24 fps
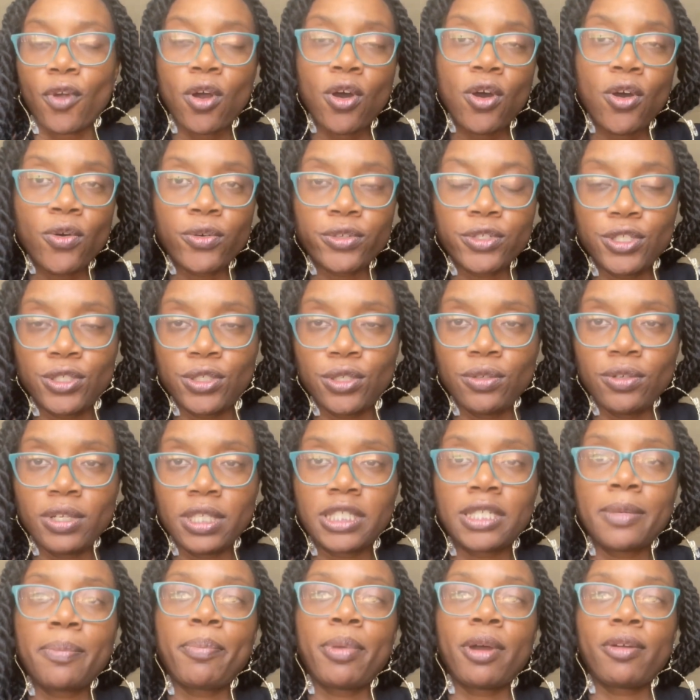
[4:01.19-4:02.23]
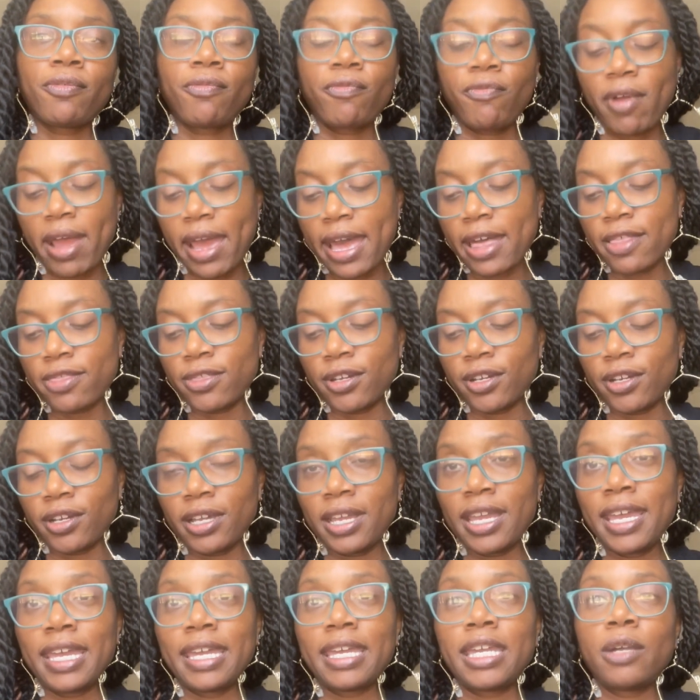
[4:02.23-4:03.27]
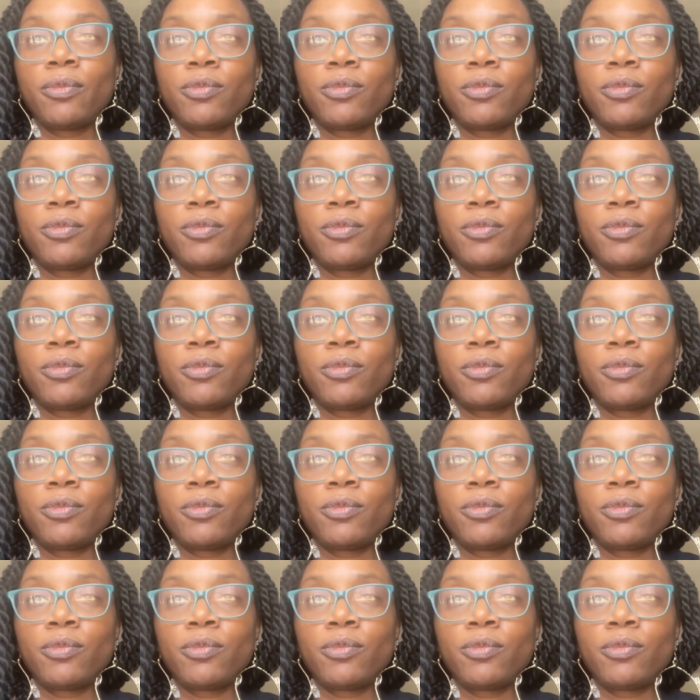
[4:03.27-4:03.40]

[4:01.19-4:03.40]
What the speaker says: all students, but rather it